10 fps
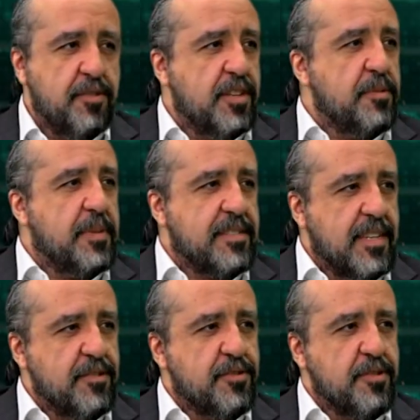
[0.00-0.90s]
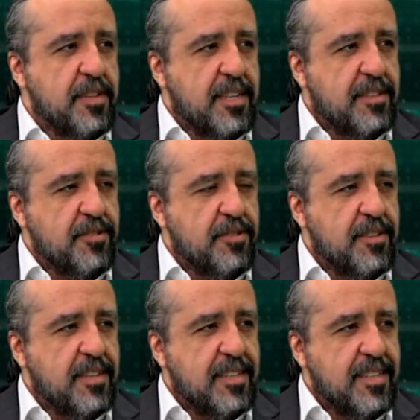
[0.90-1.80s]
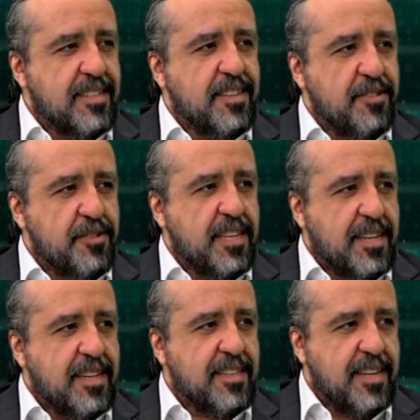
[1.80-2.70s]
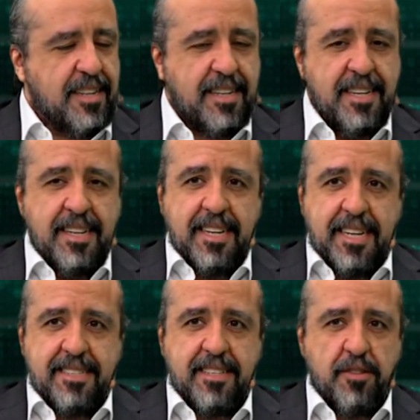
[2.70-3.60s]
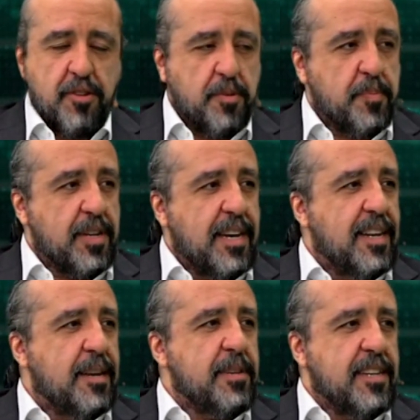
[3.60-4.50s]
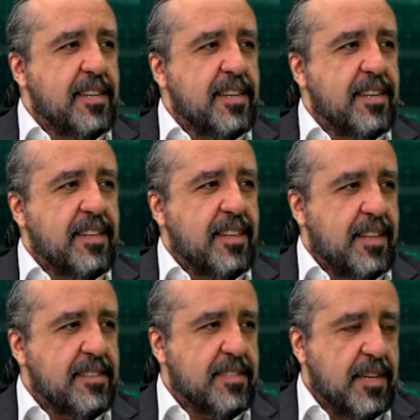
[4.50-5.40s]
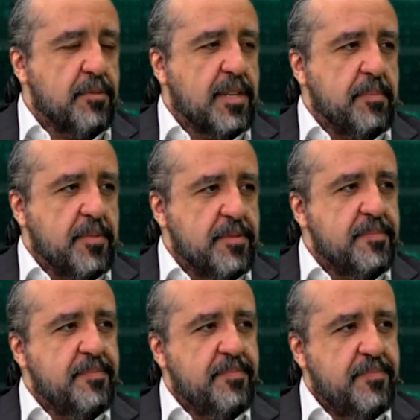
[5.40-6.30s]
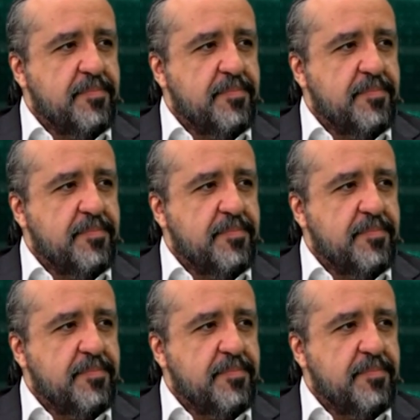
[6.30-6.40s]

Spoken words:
and talking about these technologies that are being incorporated in the mining since some time ago.